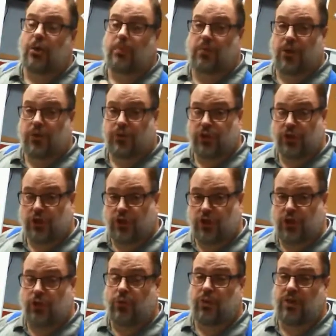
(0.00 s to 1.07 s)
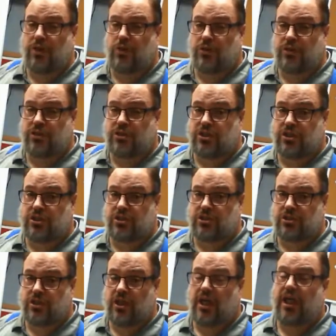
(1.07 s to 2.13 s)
Both acute illnesses